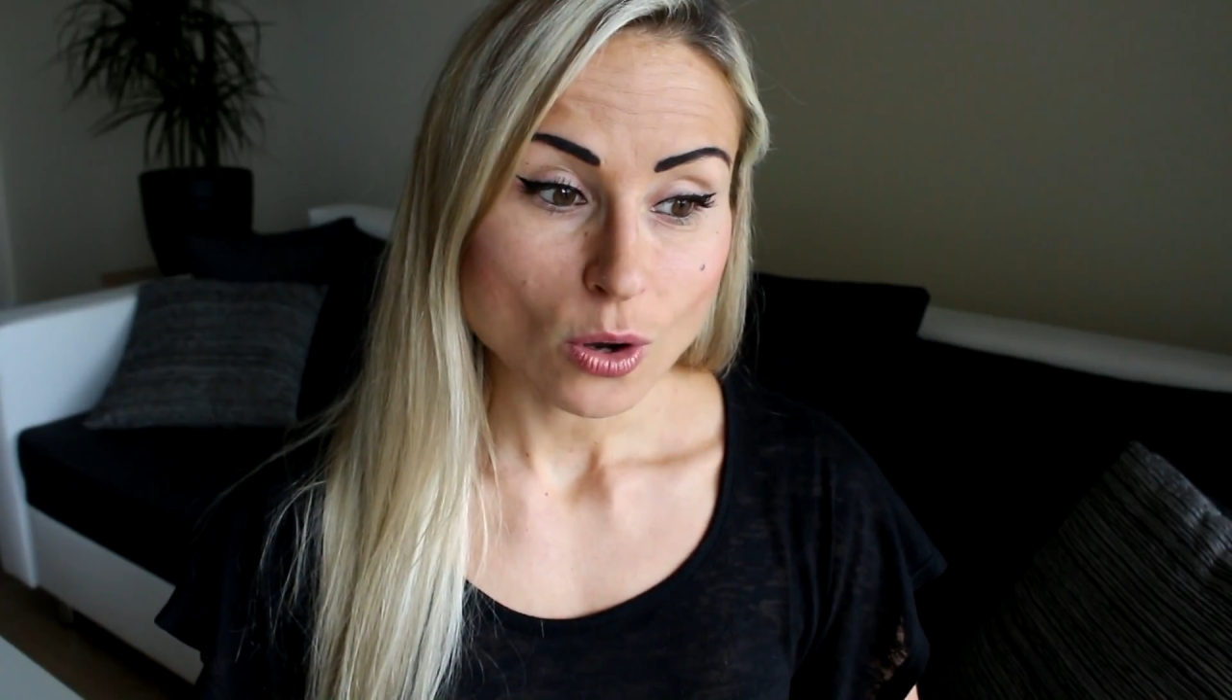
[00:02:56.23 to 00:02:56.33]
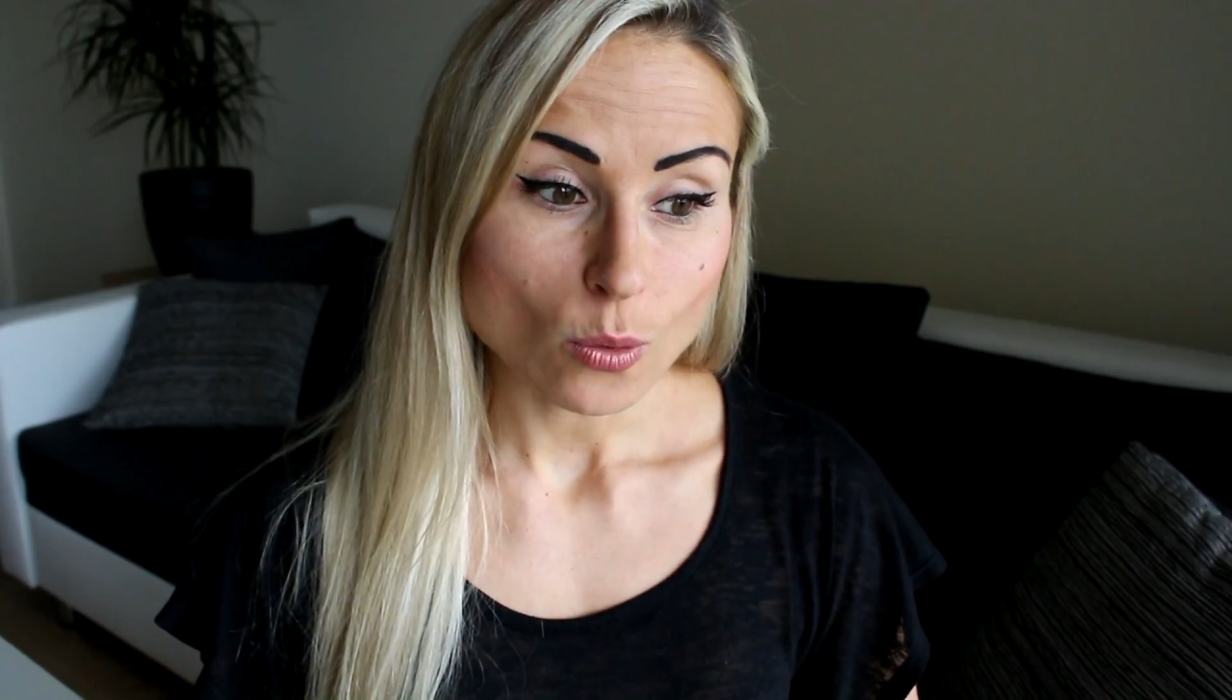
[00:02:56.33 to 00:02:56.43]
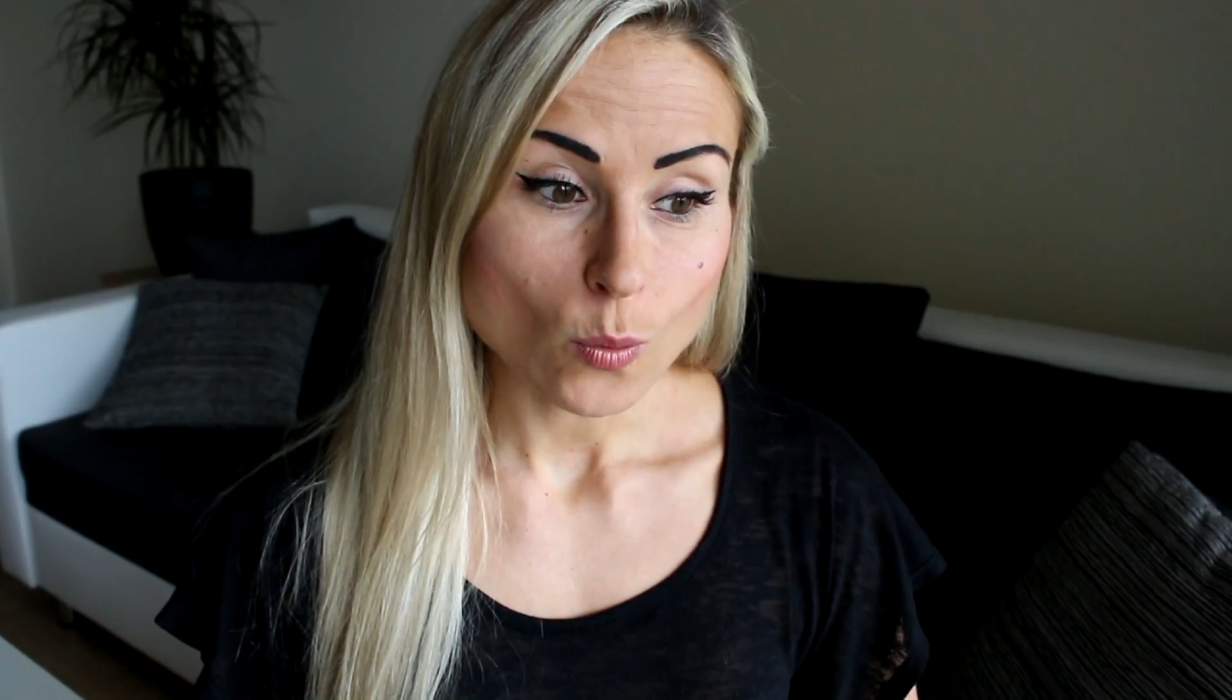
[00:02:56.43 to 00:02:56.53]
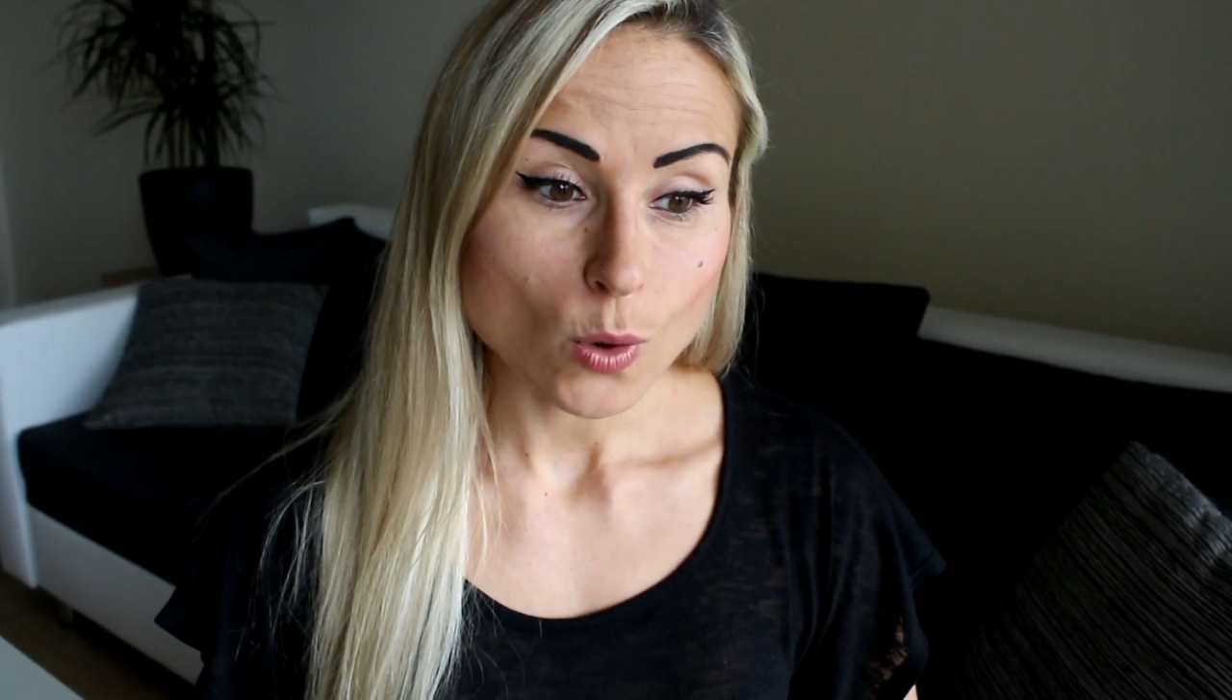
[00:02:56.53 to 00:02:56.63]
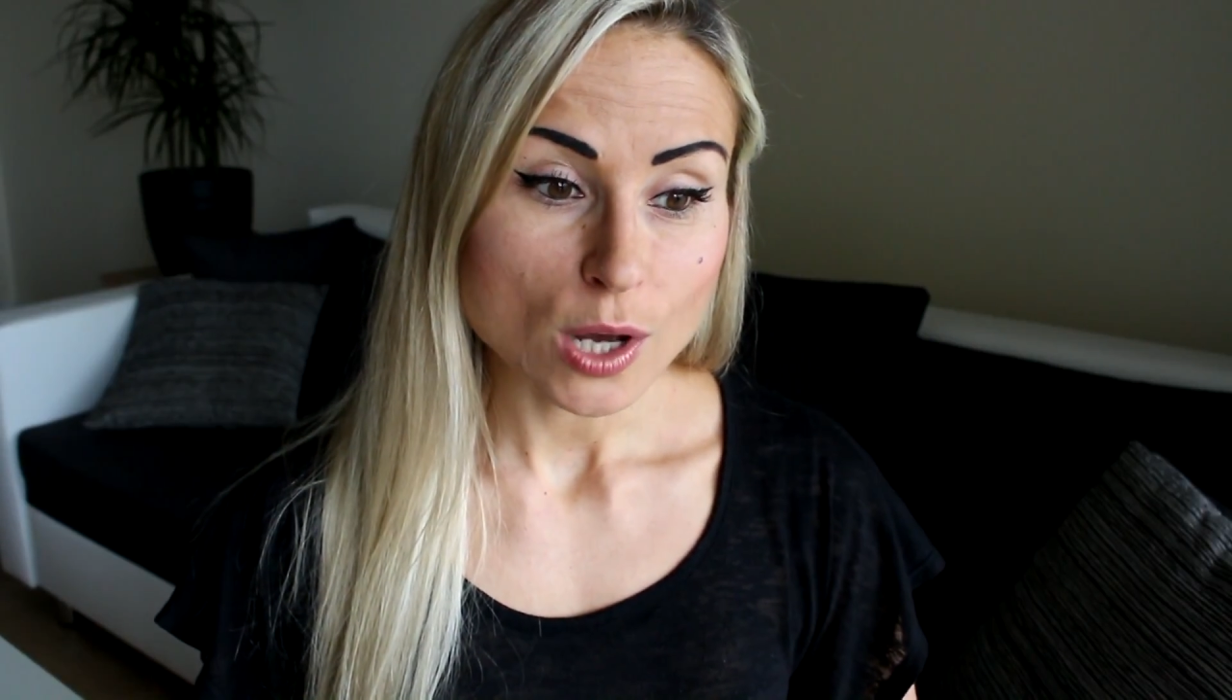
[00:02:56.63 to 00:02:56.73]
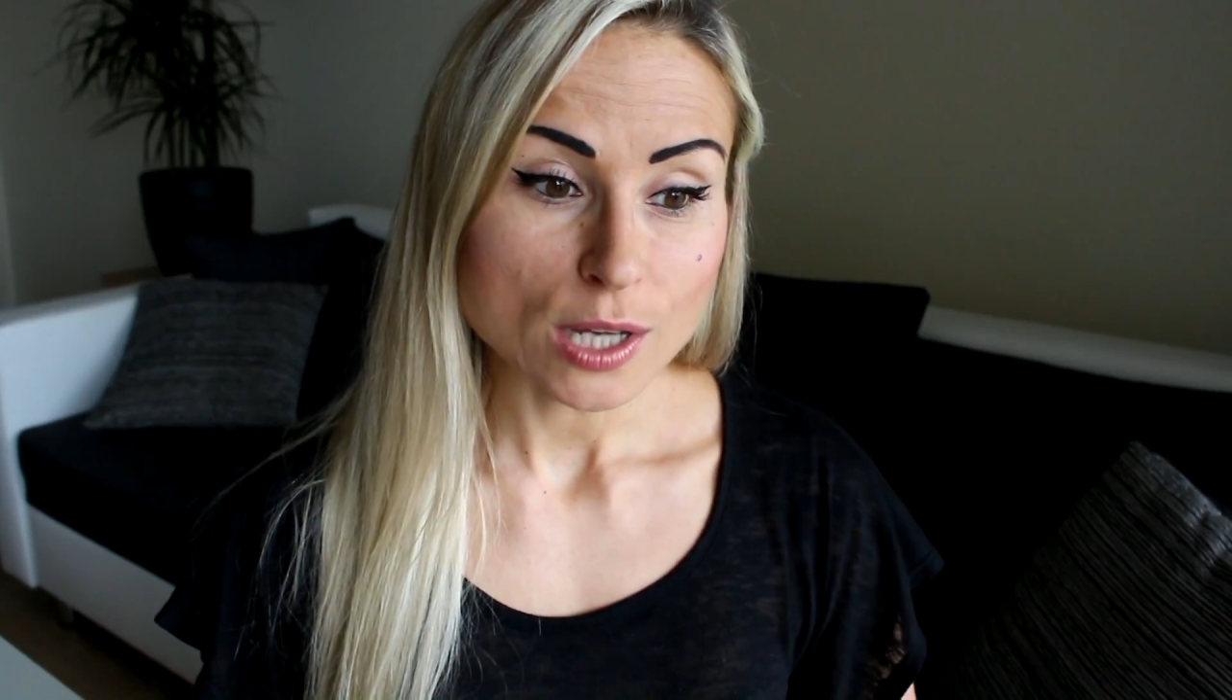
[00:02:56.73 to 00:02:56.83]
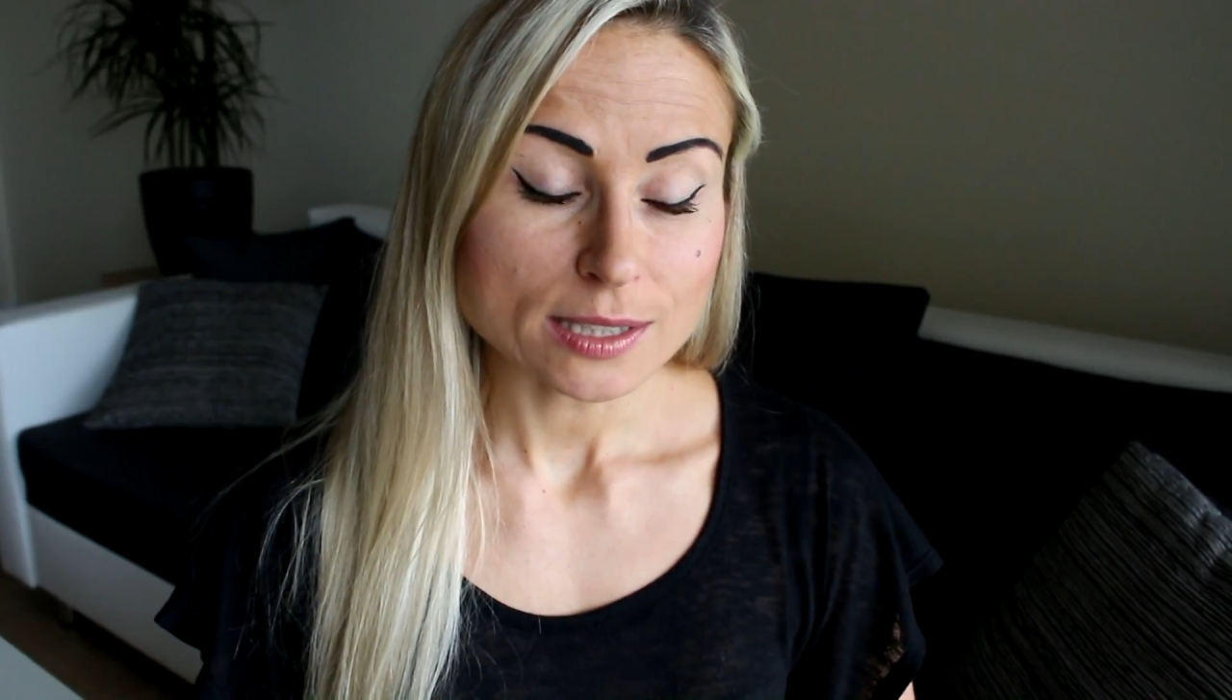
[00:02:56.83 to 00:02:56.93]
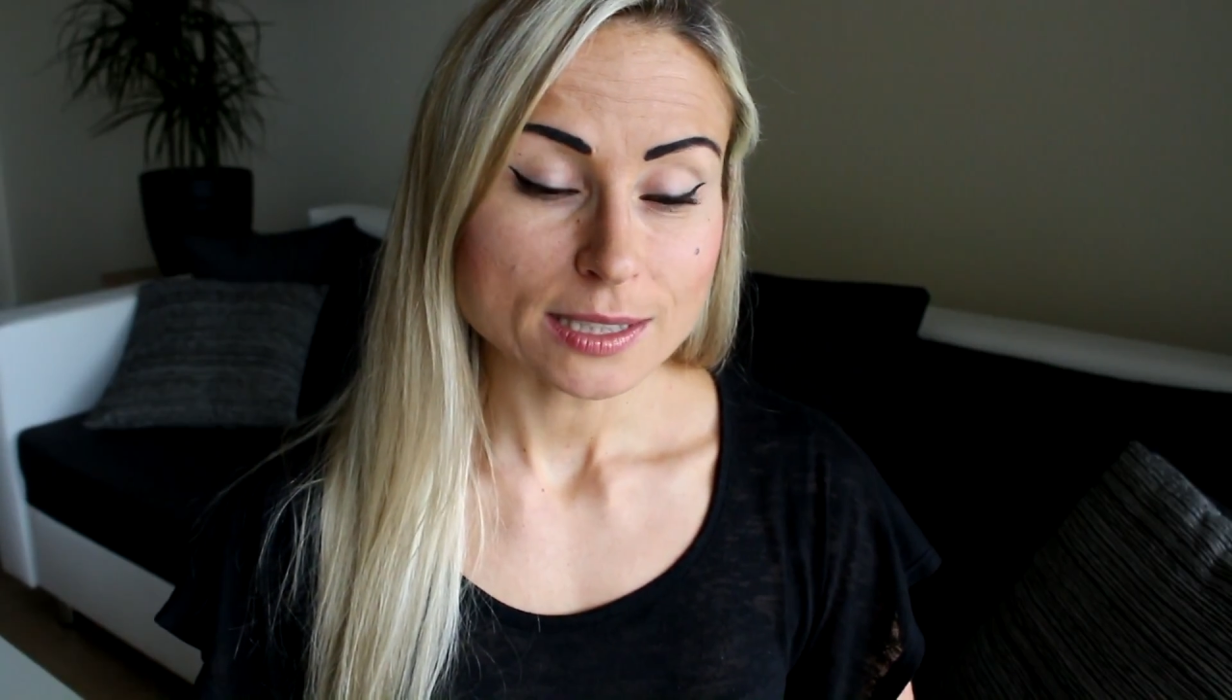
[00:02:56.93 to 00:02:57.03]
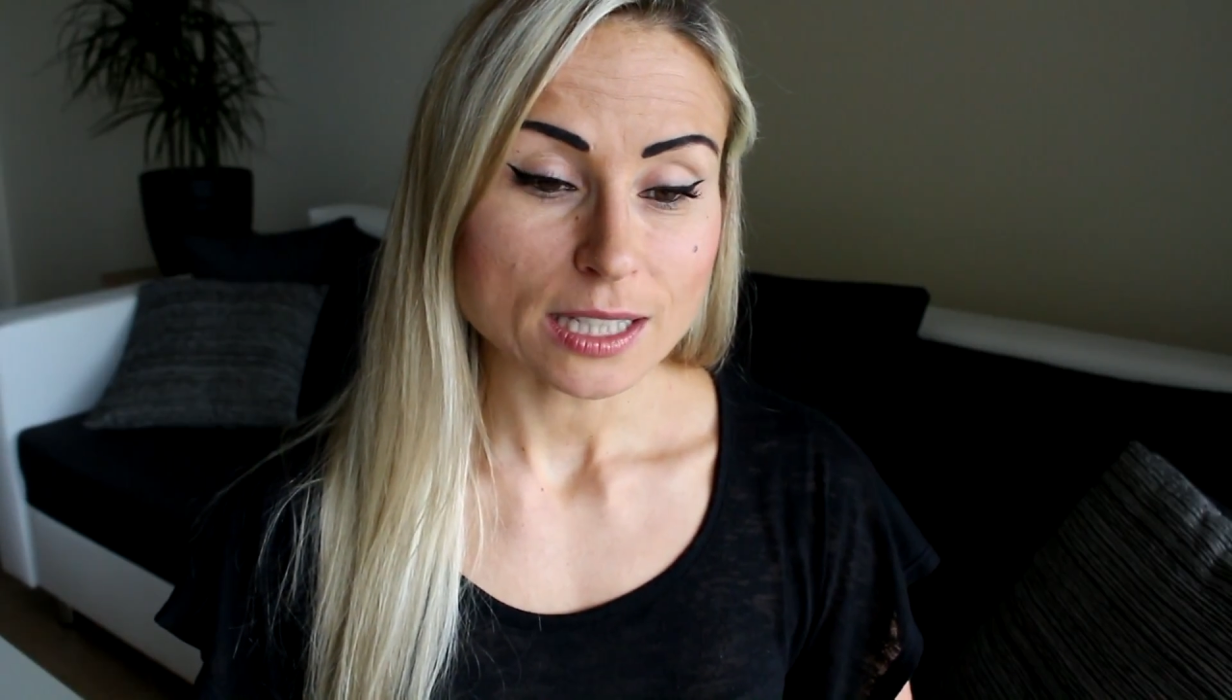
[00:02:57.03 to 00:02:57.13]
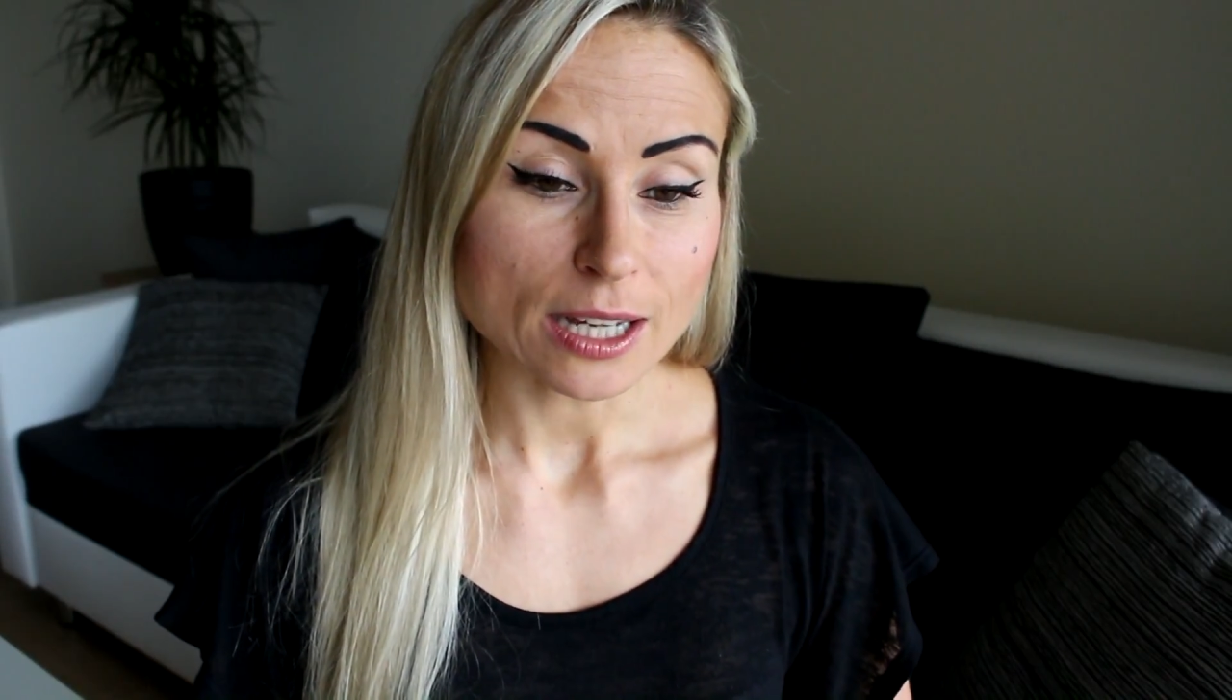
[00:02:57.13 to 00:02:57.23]

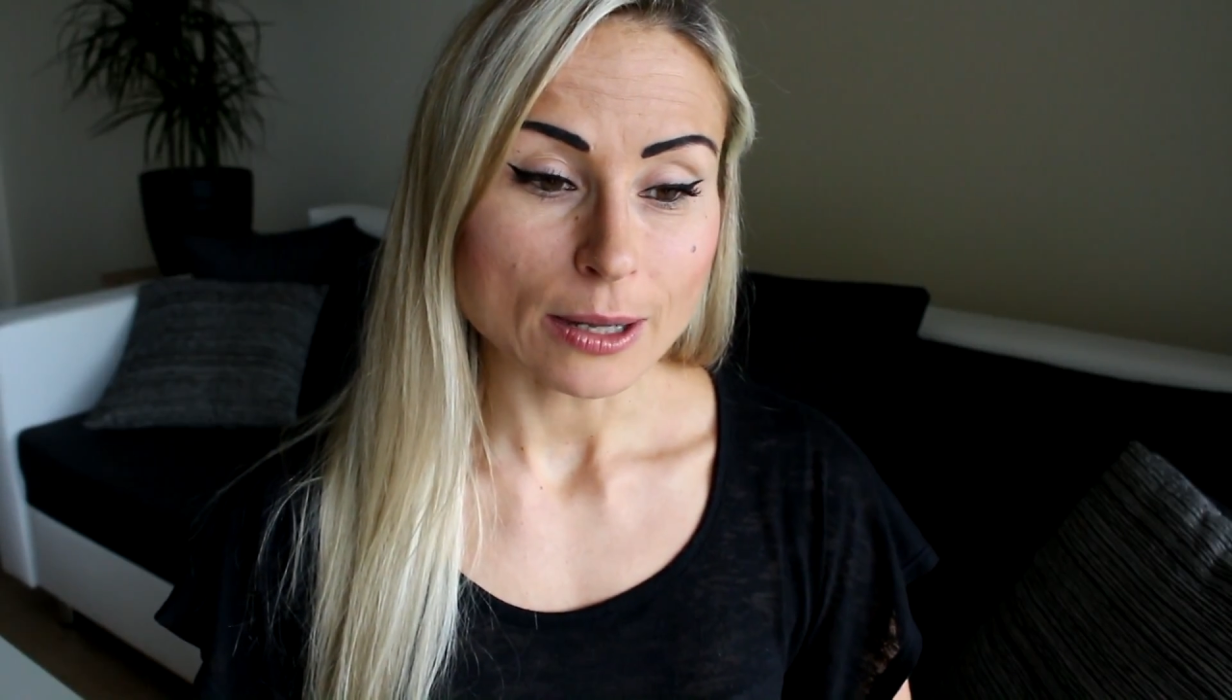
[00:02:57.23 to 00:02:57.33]
was